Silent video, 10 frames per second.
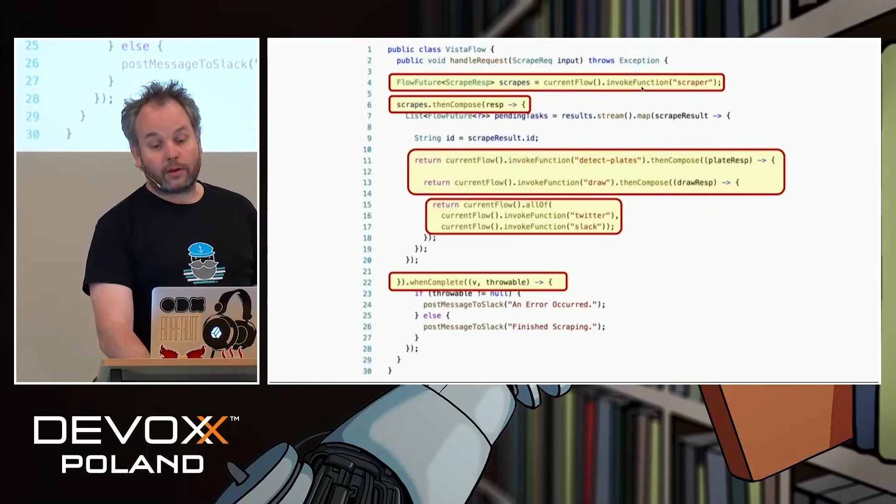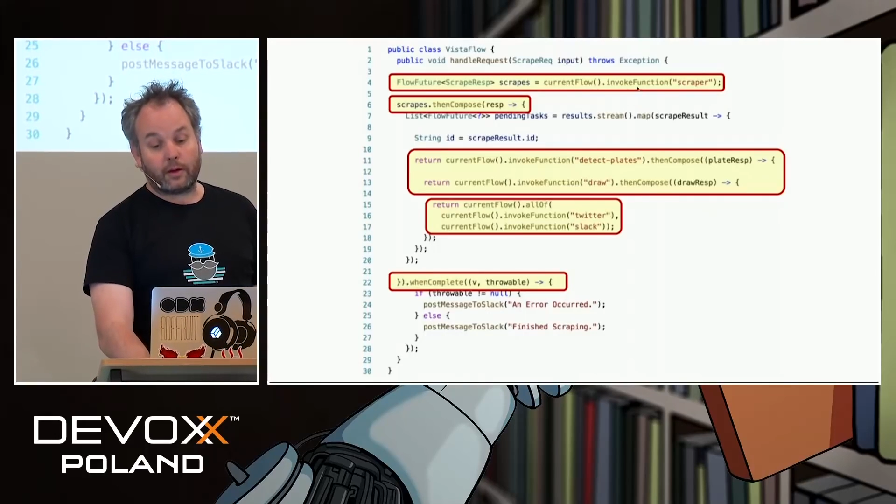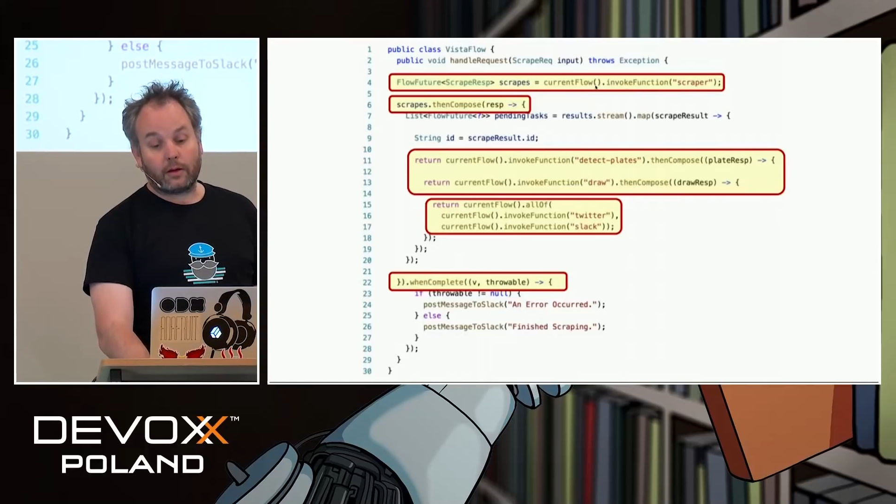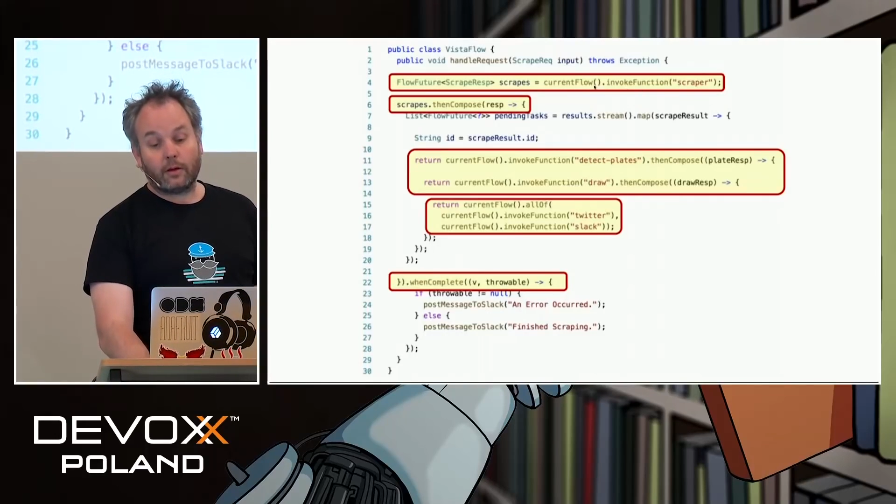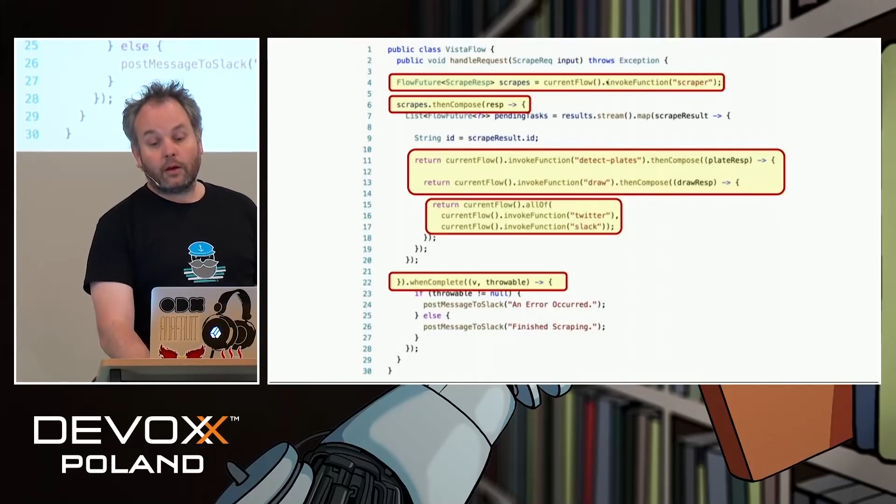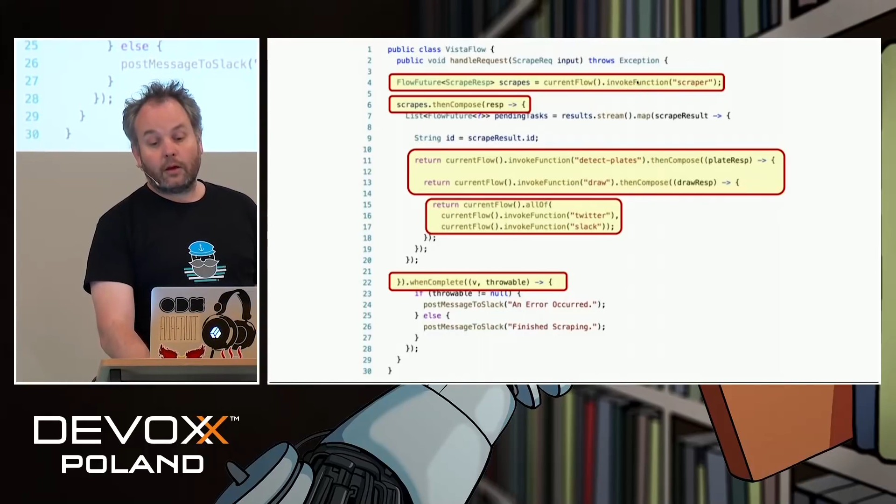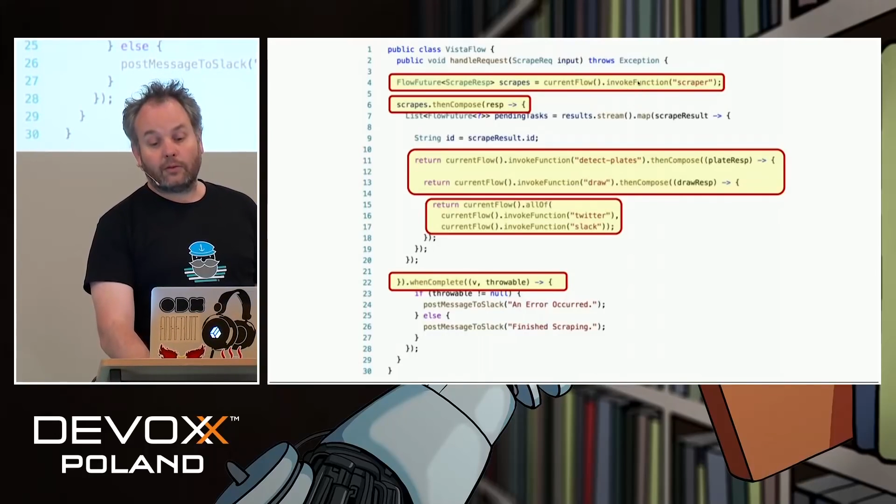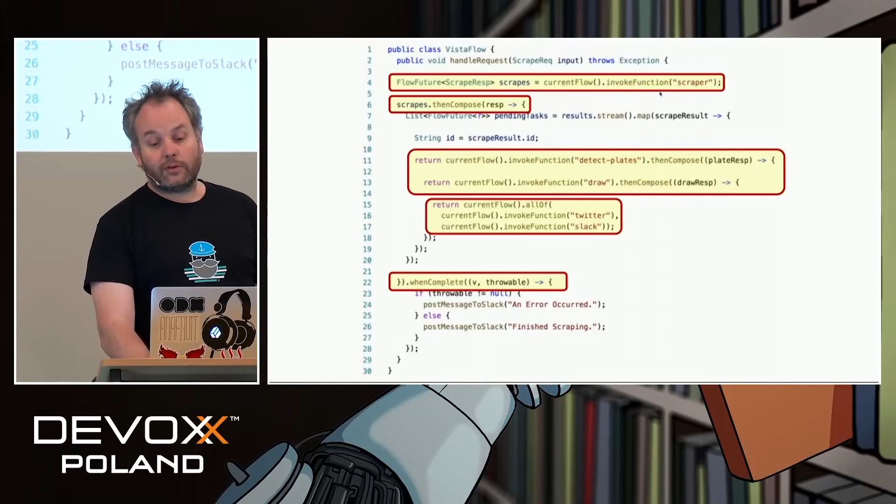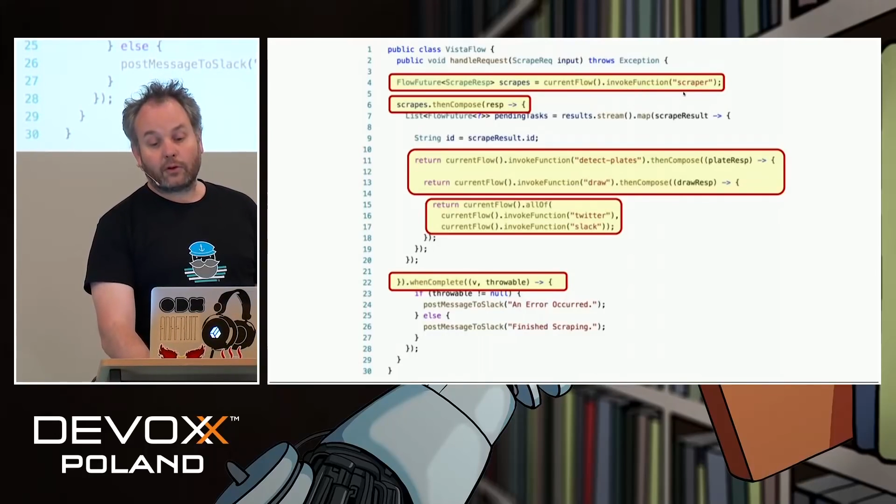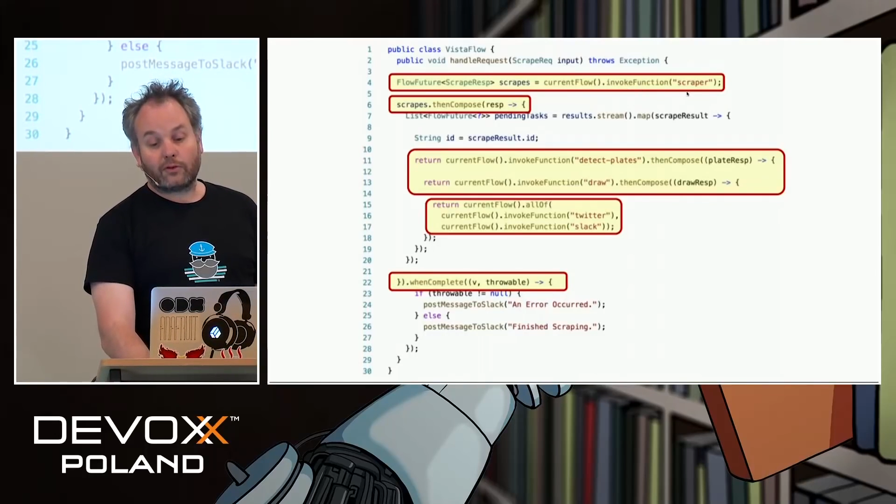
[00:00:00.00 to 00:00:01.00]
the
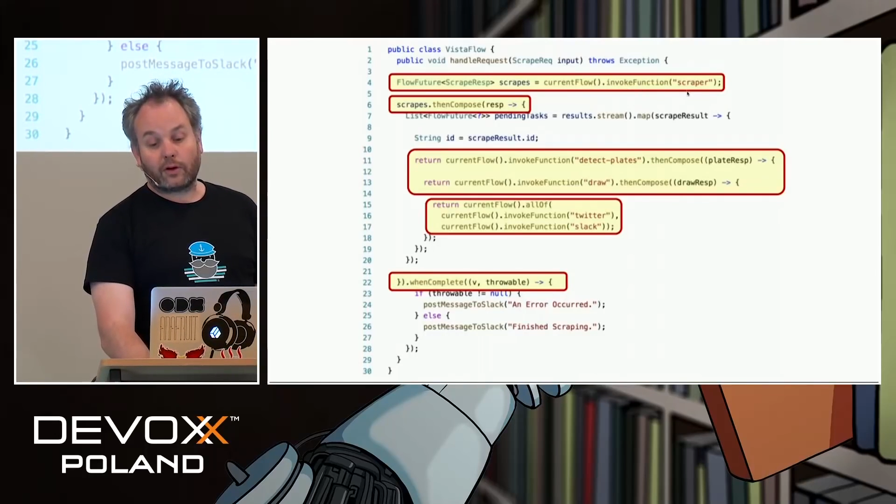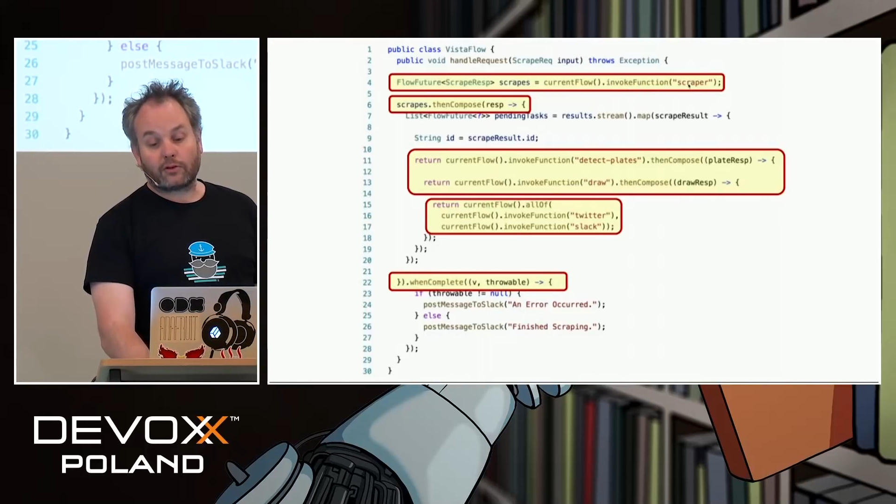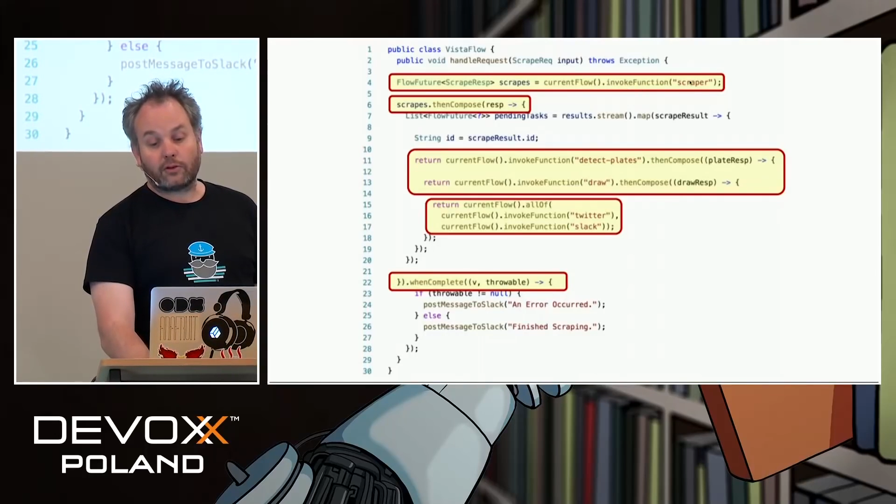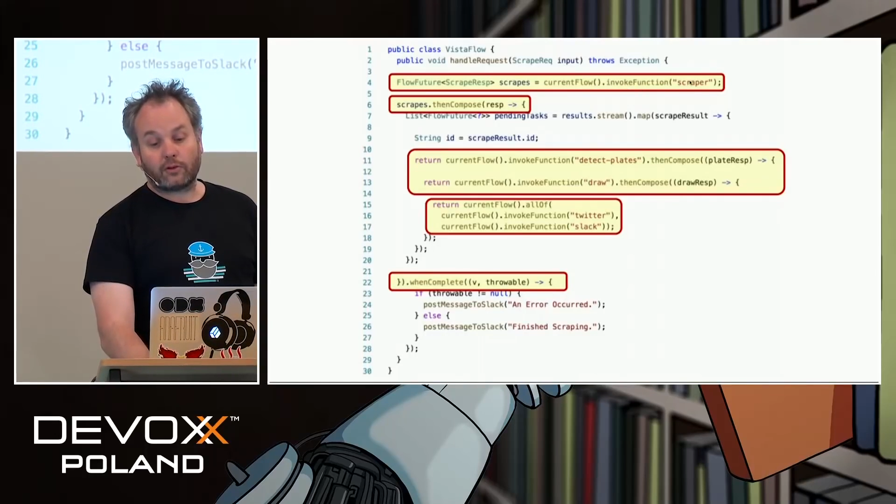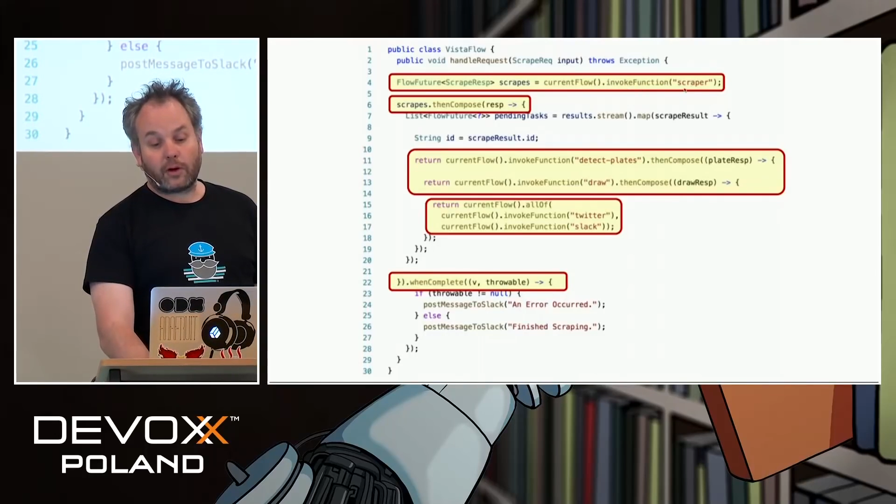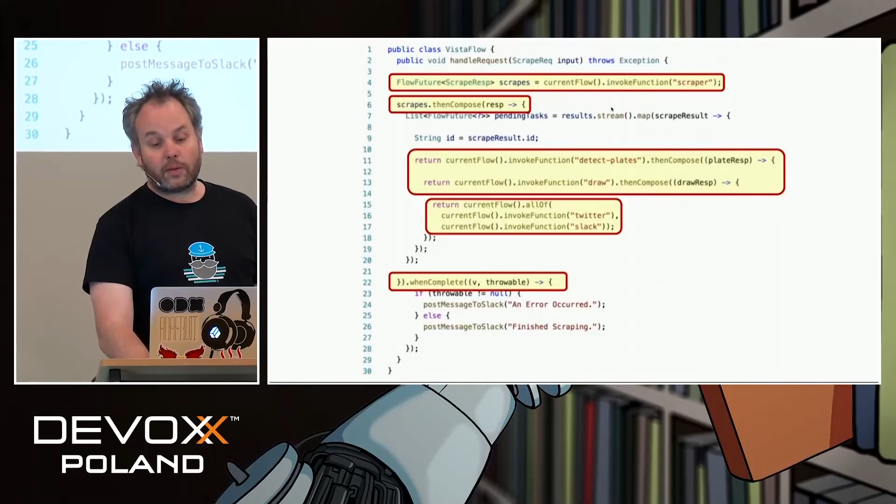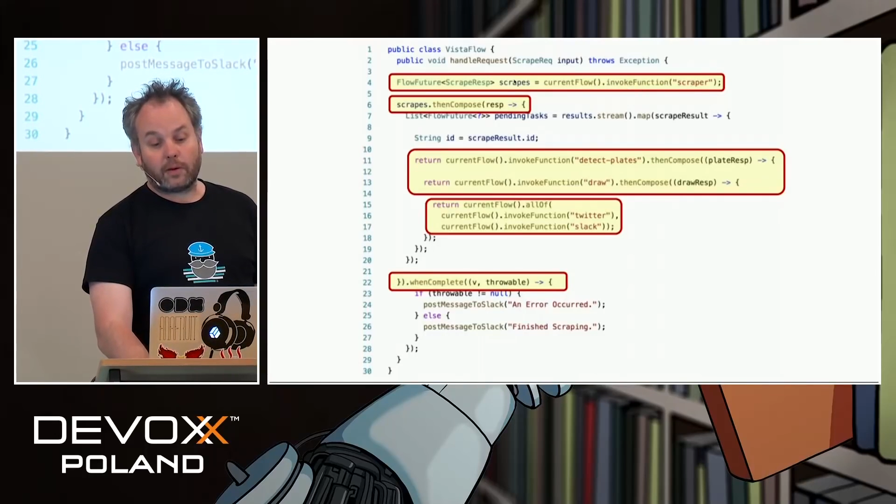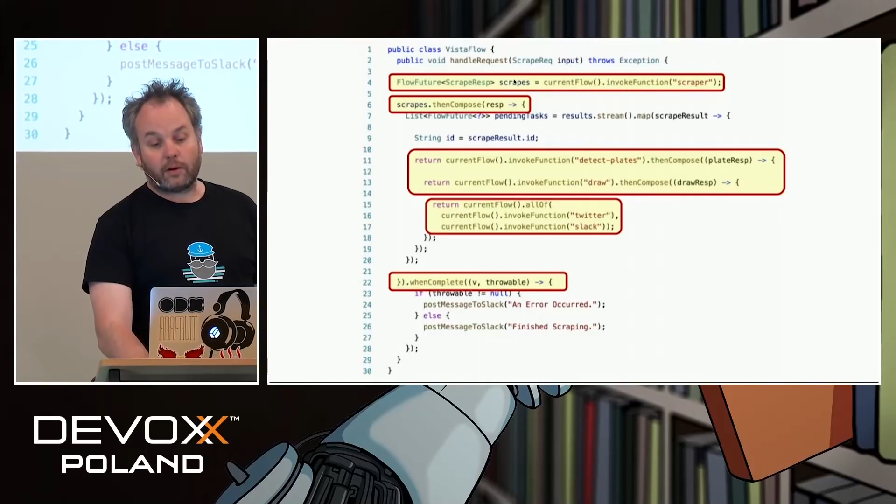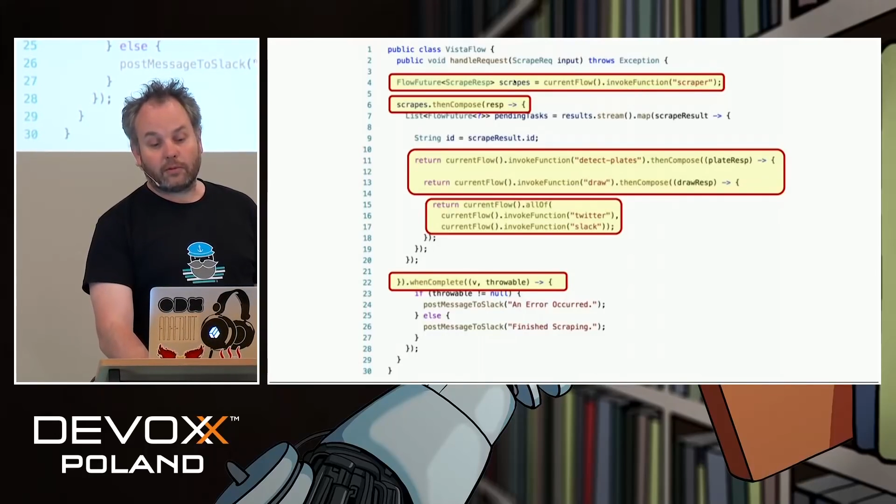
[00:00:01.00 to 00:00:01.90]
invoke function scraper